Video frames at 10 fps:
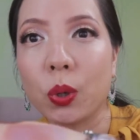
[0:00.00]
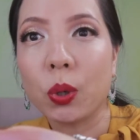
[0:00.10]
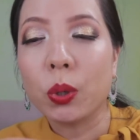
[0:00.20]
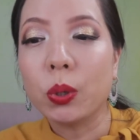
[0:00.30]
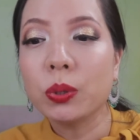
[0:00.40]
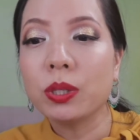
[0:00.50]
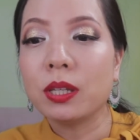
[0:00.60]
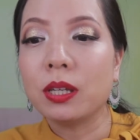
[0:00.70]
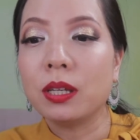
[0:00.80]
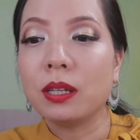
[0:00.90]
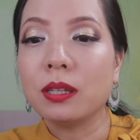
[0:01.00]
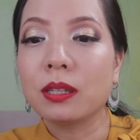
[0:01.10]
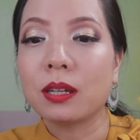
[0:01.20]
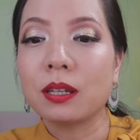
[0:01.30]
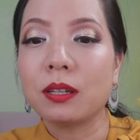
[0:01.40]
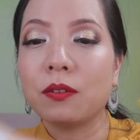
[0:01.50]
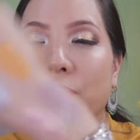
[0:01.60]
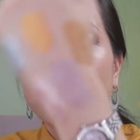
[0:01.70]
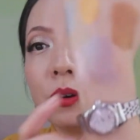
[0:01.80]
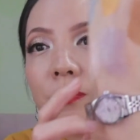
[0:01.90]
row,
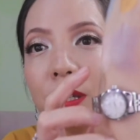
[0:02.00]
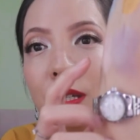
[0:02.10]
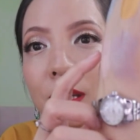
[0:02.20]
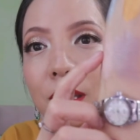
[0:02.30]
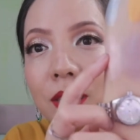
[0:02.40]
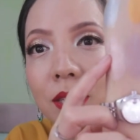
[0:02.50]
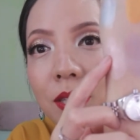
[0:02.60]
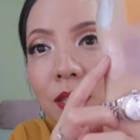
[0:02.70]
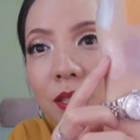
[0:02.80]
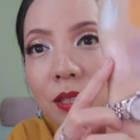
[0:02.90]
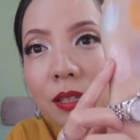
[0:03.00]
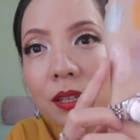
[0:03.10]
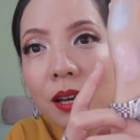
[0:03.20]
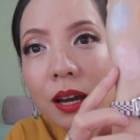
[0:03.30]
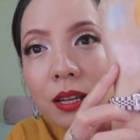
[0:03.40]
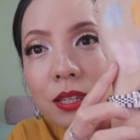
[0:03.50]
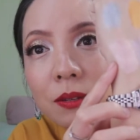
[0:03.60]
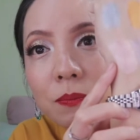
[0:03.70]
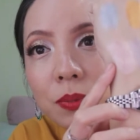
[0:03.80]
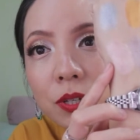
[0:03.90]
starting from this
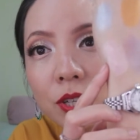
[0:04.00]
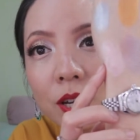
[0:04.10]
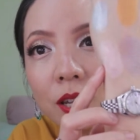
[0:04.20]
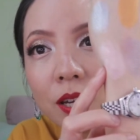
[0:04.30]
icy peach